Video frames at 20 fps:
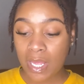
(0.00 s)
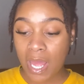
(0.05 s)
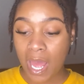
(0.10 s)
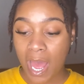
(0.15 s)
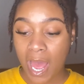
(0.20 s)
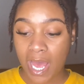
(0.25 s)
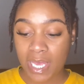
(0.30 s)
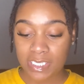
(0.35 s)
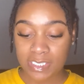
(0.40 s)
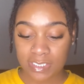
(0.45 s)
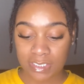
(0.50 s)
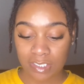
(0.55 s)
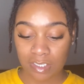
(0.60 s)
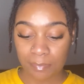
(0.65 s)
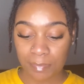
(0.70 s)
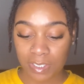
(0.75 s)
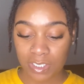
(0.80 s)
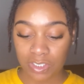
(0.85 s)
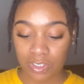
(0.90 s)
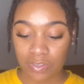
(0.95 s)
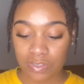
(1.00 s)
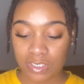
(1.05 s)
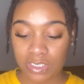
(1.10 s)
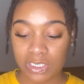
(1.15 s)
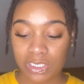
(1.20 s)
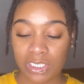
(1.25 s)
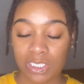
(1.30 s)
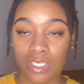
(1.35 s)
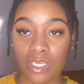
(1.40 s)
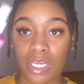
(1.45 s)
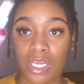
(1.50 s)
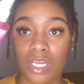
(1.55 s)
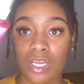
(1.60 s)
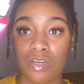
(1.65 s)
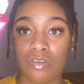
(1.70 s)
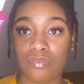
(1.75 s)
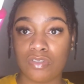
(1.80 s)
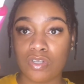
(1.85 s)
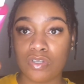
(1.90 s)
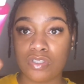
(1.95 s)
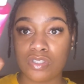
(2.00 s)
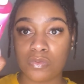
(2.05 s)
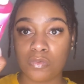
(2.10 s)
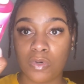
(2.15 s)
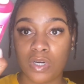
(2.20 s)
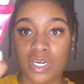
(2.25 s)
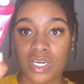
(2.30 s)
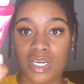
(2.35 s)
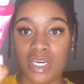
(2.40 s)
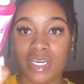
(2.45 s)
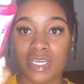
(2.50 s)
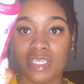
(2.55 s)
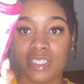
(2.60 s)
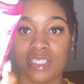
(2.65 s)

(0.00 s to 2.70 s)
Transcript: I still been using the rose water and